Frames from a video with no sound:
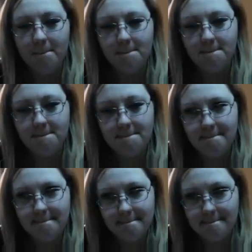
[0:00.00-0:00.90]

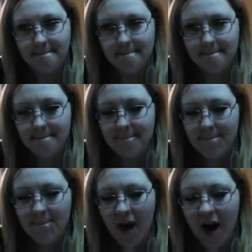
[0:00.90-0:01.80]
Nothing is said.